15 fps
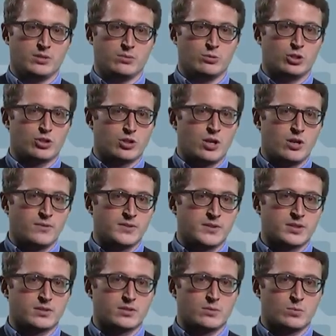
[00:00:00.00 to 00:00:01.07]
which
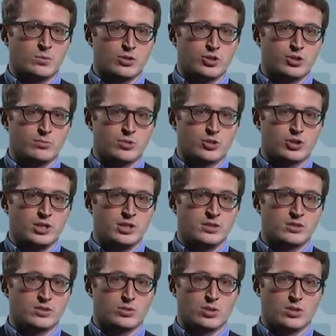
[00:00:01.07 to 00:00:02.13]
offers washing
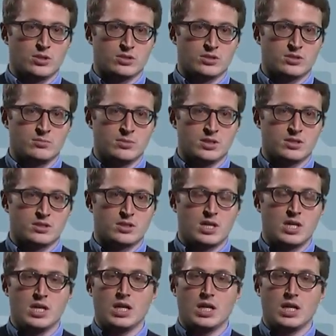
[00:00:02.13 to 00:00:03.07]
machines to customers,